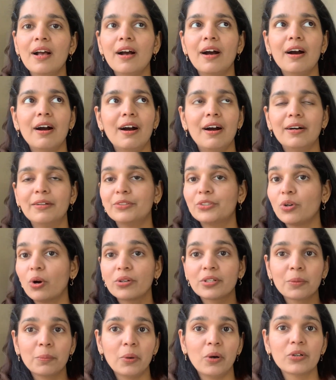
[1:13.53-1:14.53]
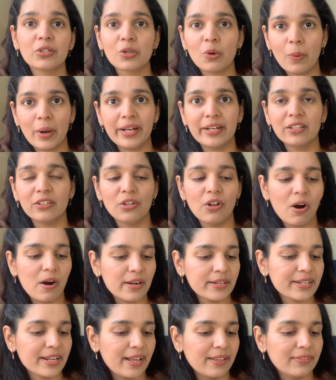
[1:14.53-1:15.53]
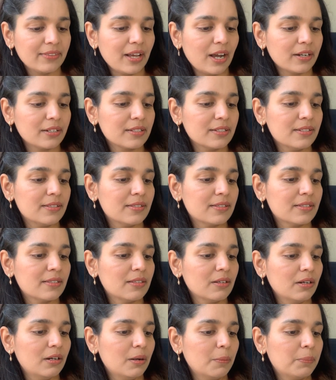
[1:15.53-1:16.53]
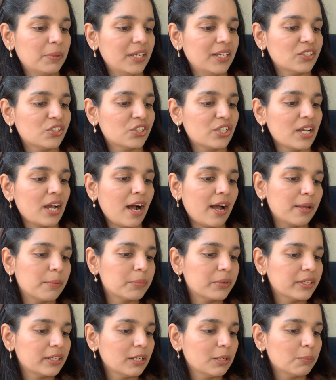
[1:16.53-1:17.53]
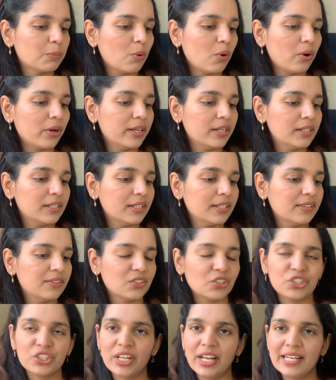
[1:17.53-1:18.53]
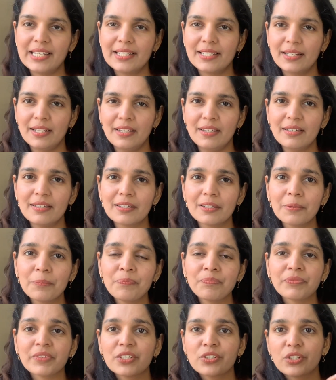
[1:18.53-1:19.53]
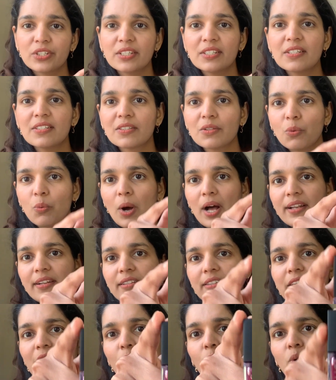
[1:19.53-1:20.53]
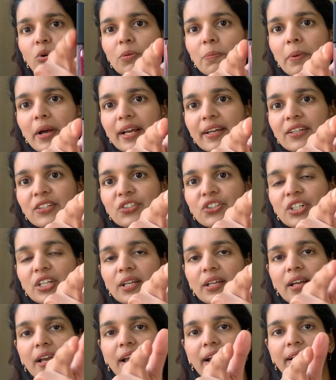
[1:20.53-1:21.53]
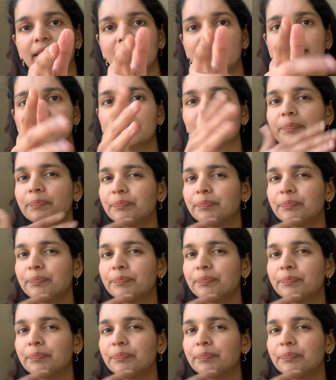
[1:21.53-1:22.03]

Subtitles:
talked about quite a lot. And that is the PhD Hybrid lip oil in the shade Tint. So this is the one in the old packaging, and